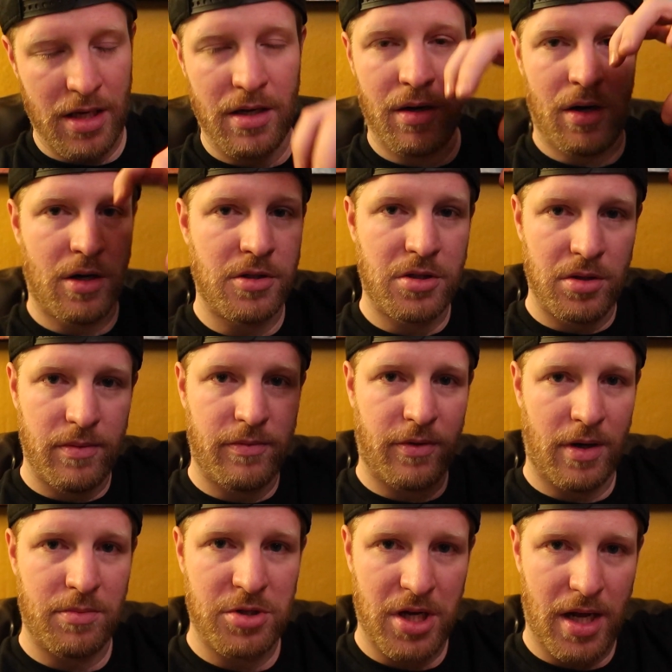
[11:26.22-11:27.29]
in our tube
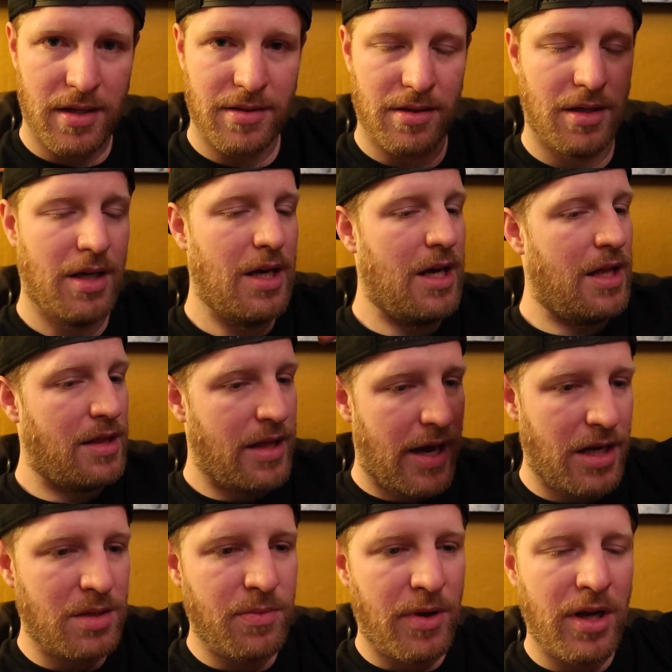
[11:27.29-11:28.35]
frame chassis.
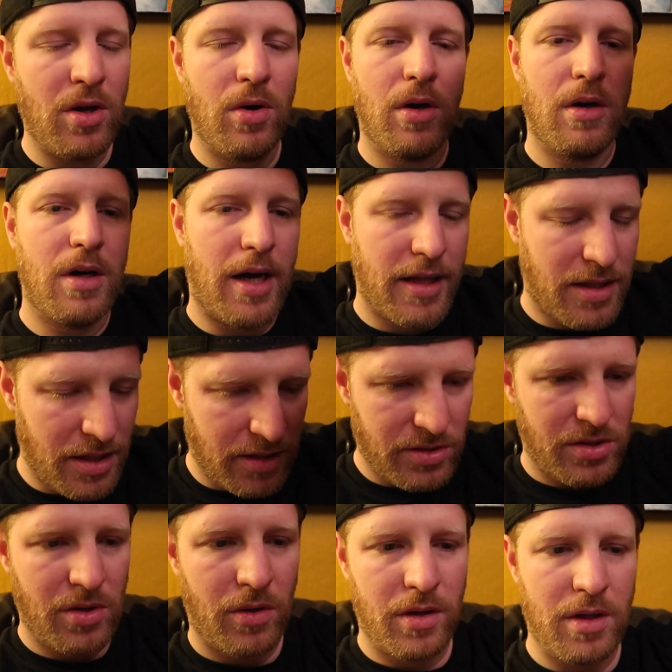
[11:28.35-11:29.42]
That is my goal. I think
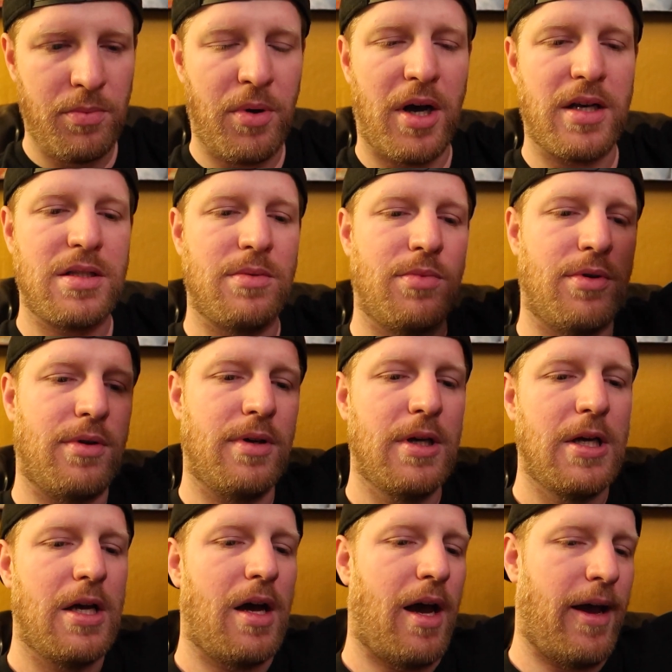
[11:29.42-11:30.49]
it's totally possible.
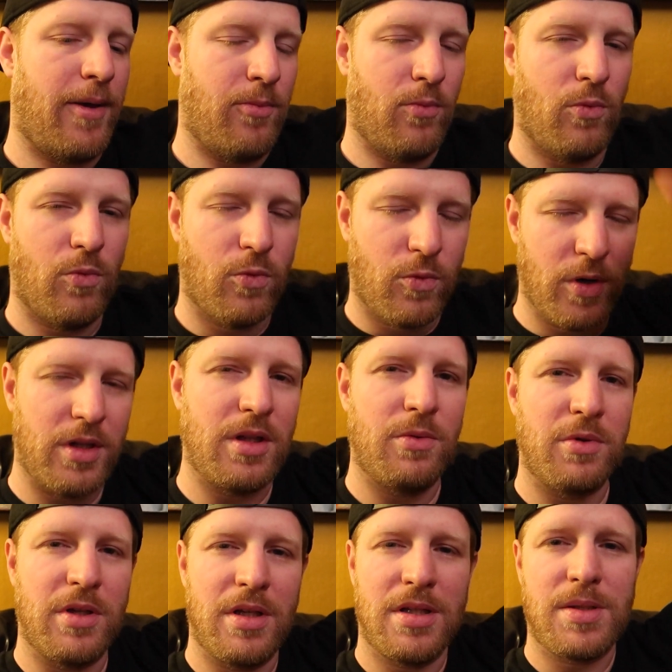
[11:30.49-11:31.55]
I'm really,
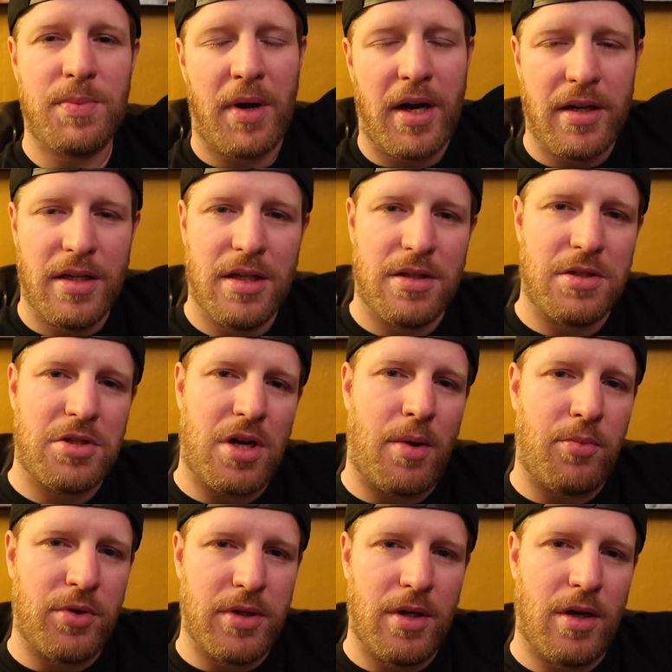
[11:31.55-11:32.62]
really inspired to hit the
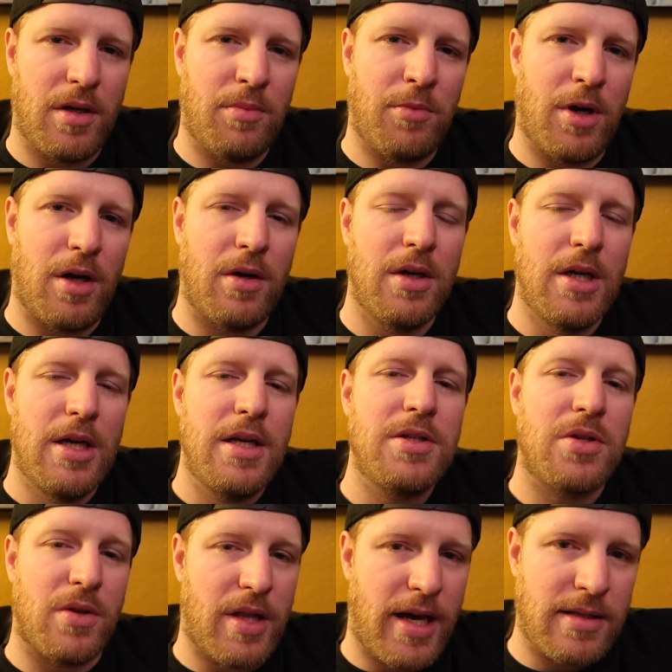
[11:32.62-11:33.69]
shop really hard tomorrow.
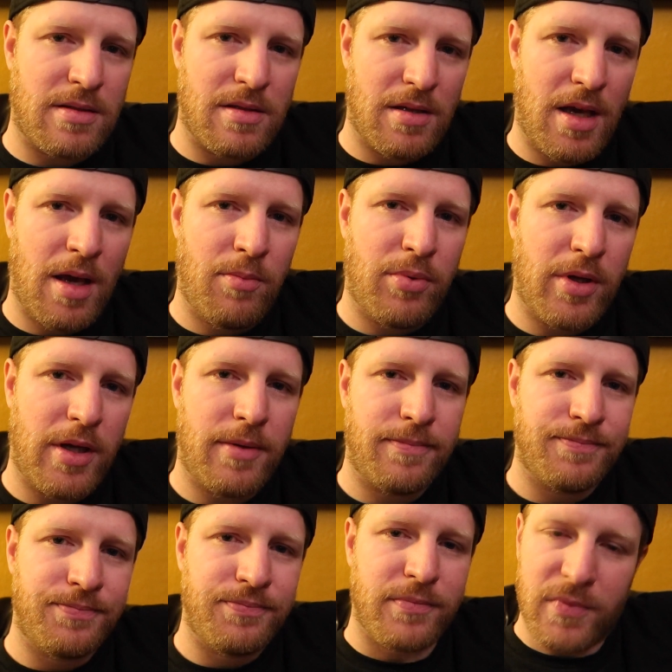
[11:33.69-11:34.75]
So that's the game
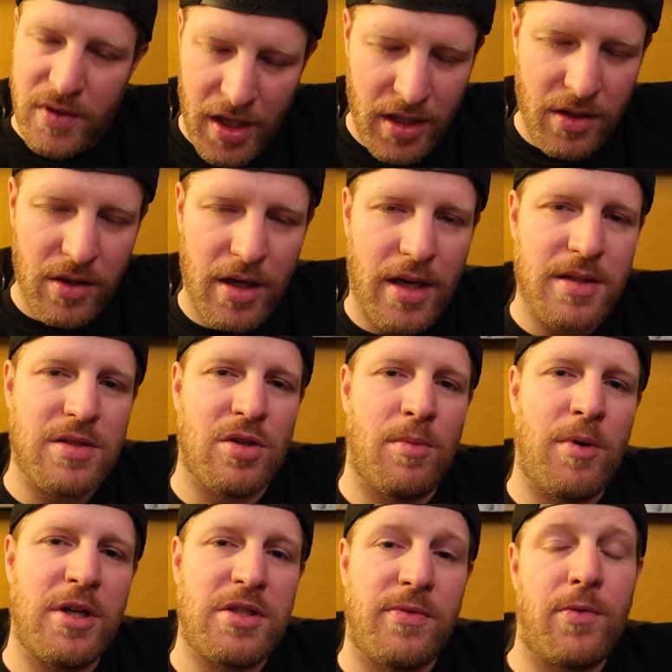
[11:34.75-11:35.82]
plan. Thank you guys so
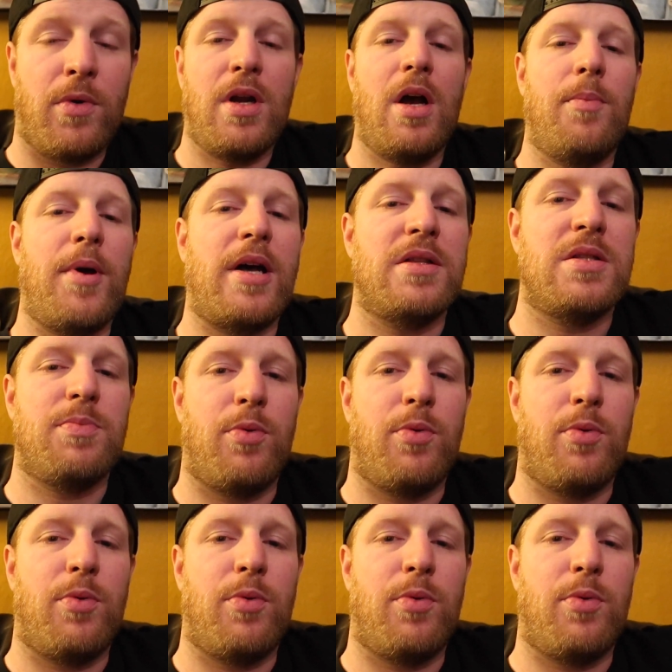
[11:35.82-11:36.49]
much. If you want to help out and